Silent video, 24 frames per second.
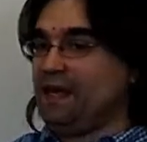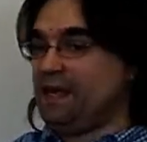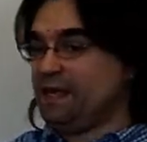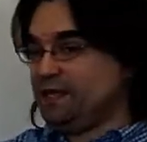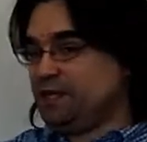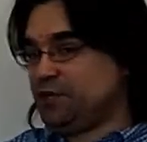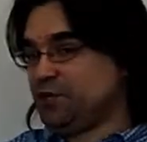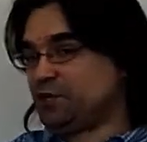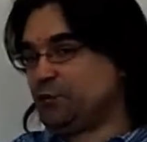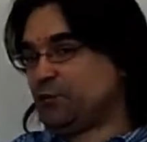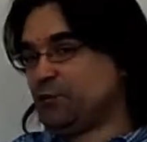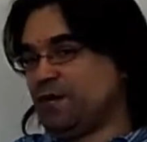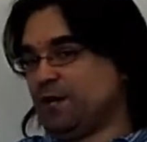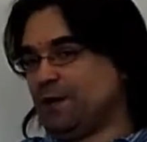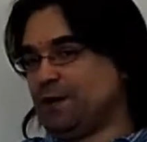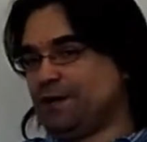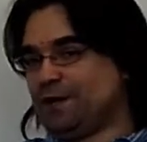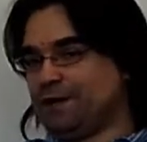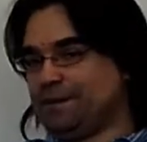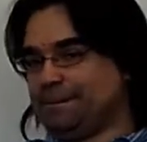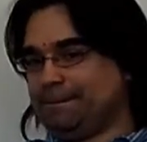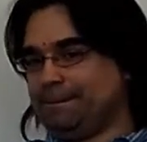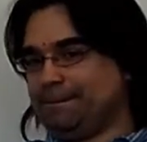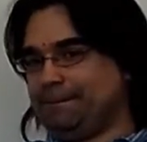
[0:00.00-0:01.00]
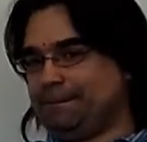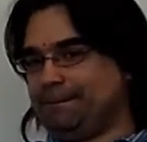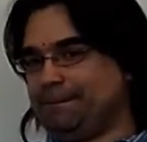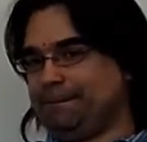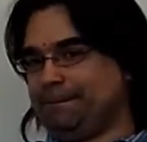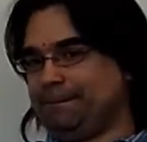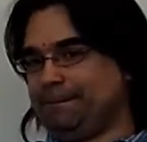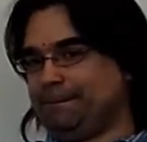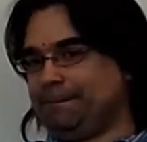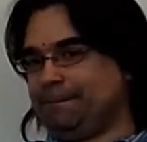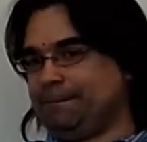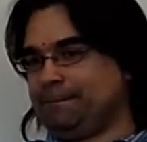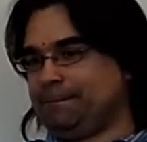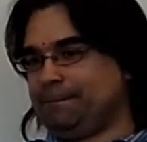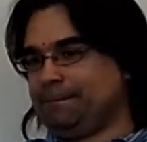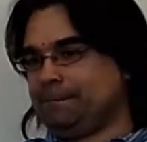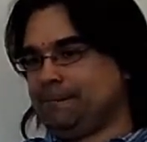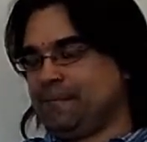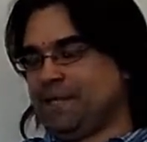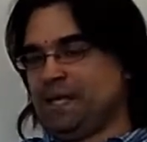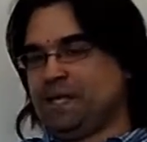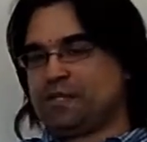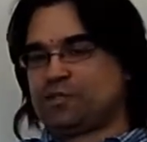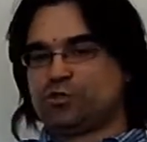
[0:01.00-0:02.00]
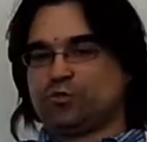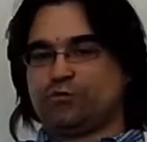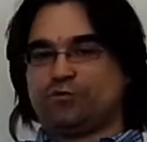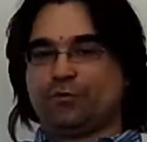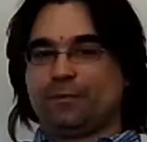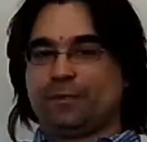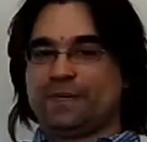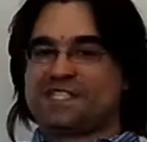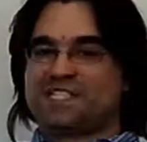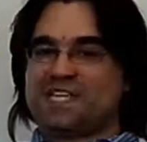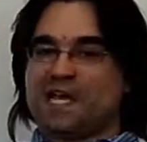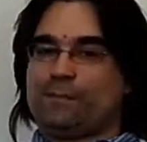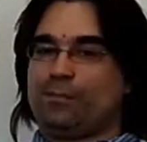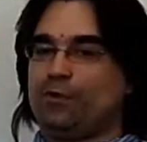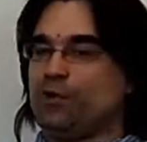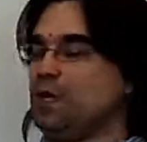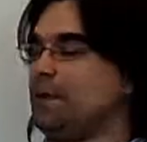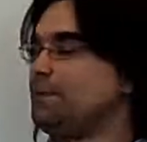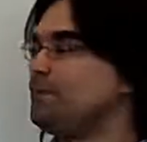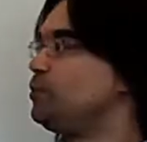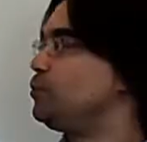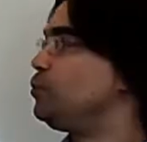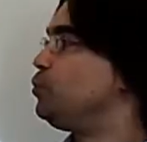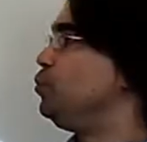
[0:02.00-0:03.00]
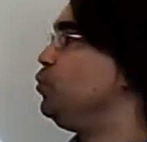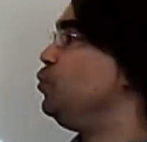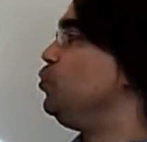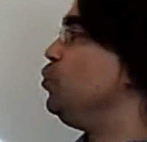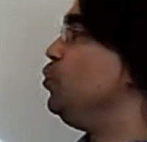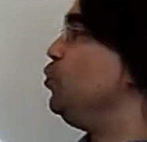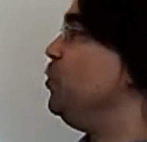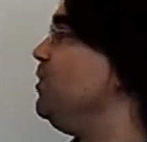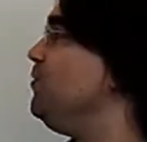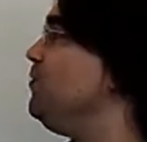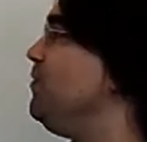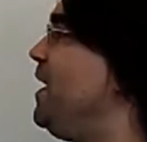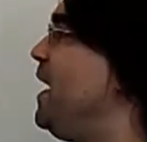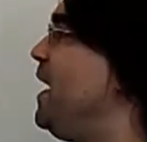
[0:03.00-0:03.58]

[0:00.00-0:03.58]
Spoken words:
And here we are. So from example number 2, we